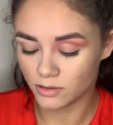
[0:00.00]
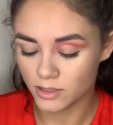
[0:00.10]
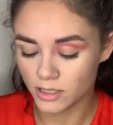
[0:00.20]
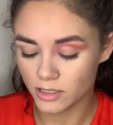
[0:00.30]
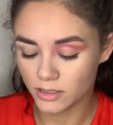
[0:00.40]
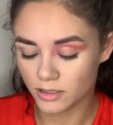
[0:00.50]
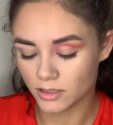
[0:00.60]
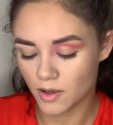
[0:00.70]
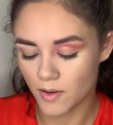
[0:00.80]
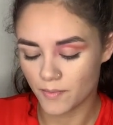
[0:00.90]

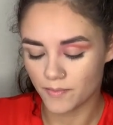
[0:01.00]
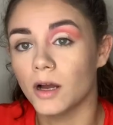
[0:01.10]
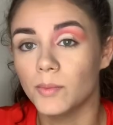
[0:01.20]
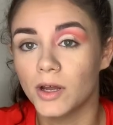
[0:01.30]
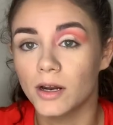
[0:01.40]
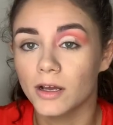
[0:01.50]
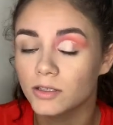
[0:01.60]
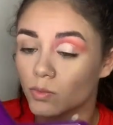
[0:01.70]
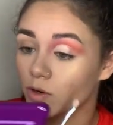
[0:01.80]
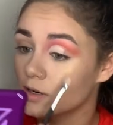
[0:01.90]
crease. I'm not
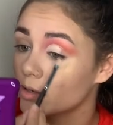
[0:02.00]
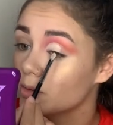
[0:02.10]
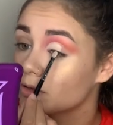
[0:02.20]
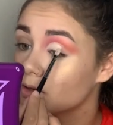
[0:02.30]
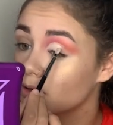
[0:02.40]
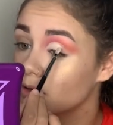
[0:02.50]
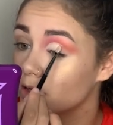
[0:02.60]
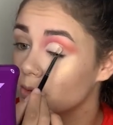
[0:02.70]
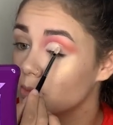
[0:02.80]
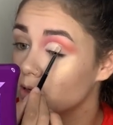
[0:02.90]
as worried about the
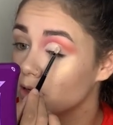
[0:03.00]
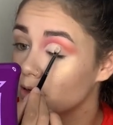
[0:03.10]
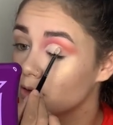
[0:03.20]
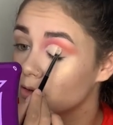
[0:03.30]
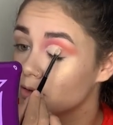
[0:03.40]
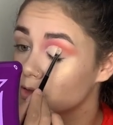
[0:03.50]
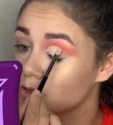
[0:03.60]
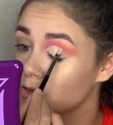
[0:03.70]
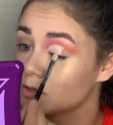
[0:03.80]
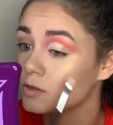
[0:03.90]
lid being
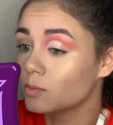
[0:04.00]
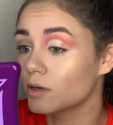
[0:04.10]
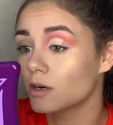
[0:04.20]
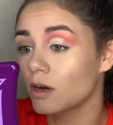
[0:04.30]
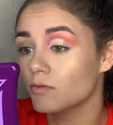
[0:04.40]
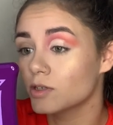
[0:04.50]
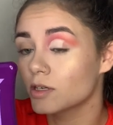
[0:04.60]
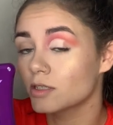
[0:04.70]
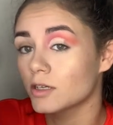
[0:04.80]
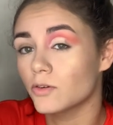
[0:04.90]
super covered
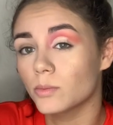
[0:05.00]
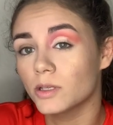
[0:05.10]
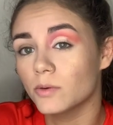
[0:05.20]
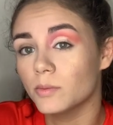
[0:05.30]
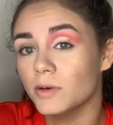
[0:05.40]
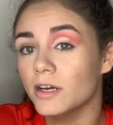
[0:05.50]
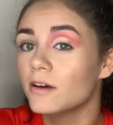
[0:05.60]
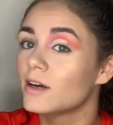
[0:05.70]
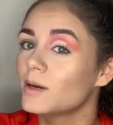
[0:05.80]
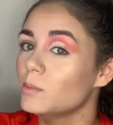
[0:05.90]
as I normally would be
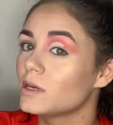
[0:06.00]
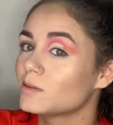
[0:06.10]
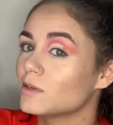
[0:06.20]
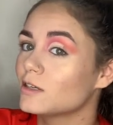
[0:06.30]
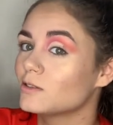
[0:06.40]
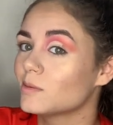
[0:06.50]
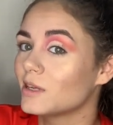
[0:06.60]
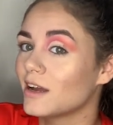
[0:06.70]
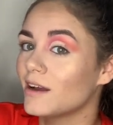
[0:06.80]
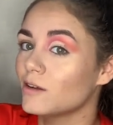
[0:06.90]
because I'm gonna do
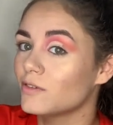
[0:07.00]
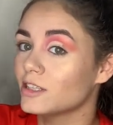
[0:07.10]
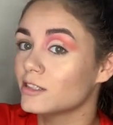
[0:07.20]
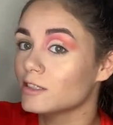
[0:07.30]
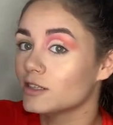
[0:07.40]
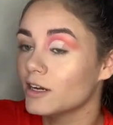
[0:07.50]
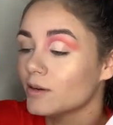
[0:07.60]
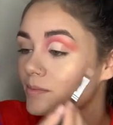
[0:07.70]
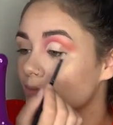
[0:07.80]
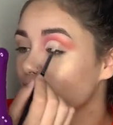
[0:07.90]
something kind of fancy today.
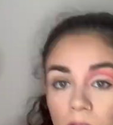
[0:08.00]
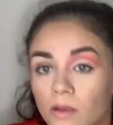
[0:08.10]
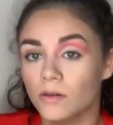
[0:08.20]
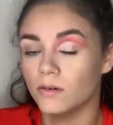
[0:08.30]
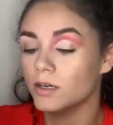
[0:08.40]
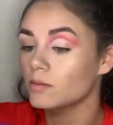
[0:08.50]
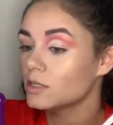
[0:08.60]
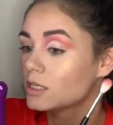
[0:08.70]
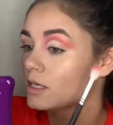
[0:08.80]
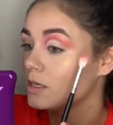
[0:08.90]
All right, I'm
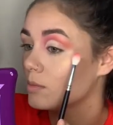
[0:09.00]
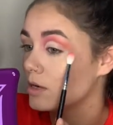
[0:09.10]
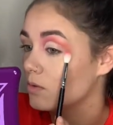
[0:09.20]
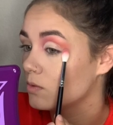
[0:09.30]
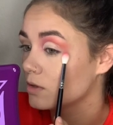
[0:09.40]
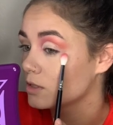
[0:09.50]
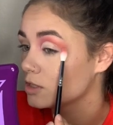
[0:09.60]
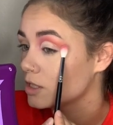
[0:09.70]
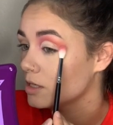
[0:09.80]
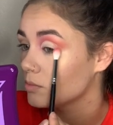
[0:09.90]
gonna take my orange
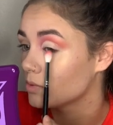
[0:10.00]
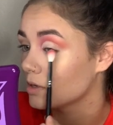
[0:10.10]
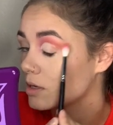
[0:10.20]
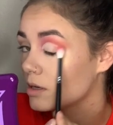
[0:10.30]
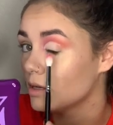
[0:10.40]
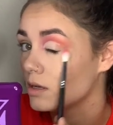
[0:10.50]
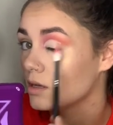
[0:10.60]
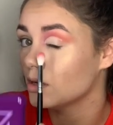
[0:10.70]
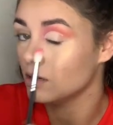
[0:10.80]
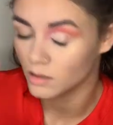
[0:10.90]
shade and bring it
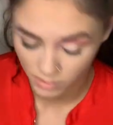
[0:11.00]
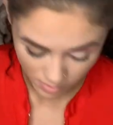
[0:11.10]
in